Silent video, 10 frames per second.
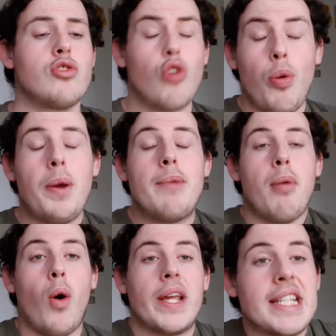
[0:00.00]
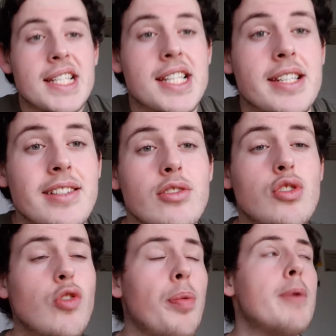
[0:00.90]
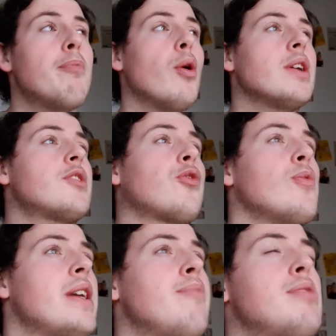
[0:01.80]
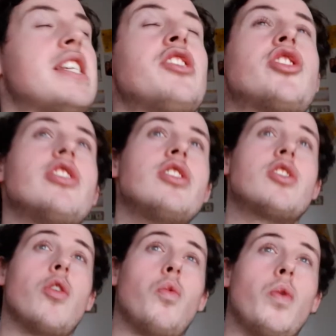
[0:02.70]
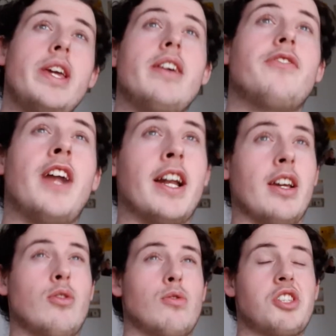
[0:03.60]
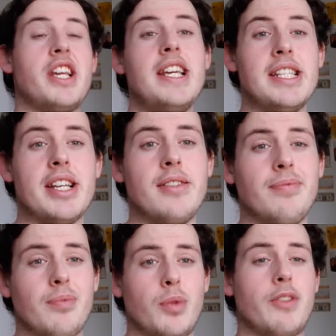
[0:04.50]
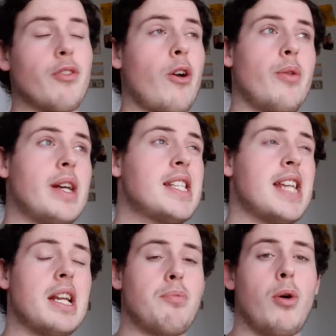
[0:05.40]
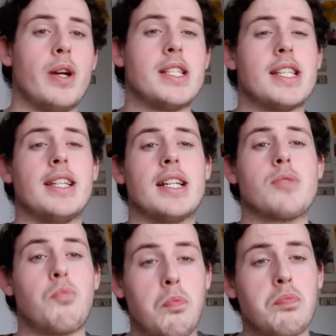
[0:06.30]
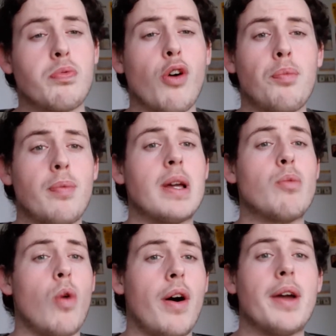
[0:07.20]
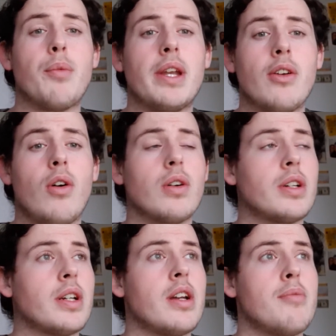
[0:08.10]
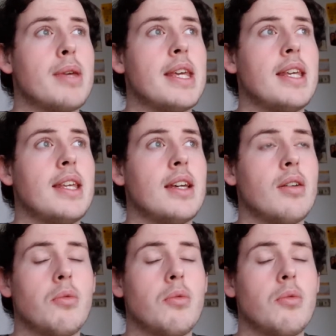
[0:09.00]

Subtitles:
dropping points from winning positions. We have done it all season. We've thrown away silly points, and that's probably why we're not going to be